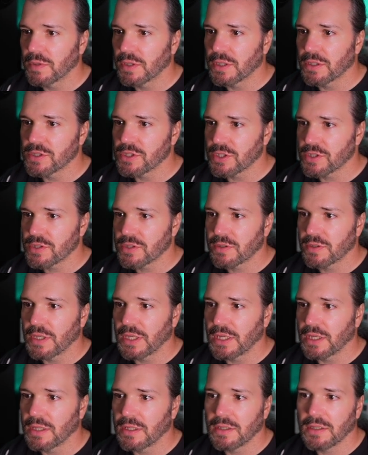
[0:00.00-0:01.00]
We can just
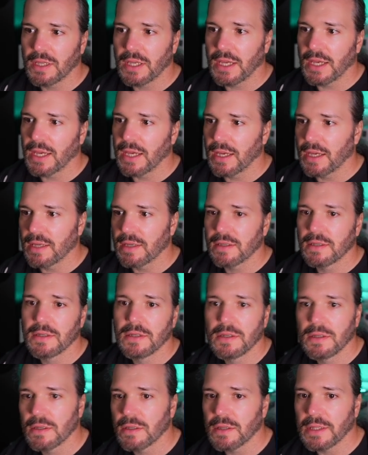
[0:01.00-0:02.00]
get a
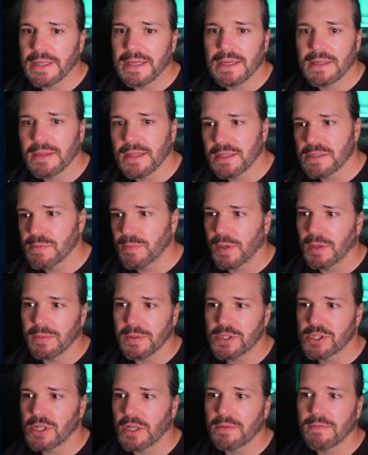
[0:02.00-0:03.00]
link that's
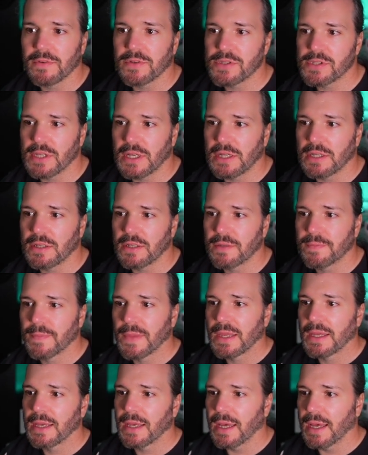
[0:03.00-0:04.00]
published on Vercel
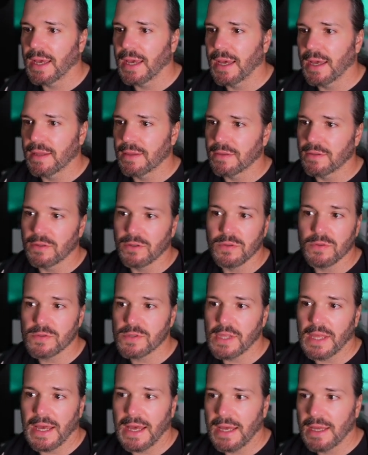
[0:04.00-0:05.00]
and
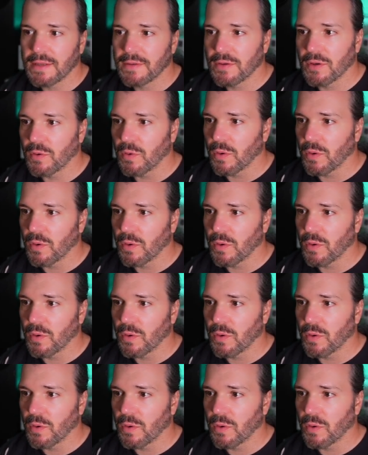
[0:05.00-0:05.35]
use that,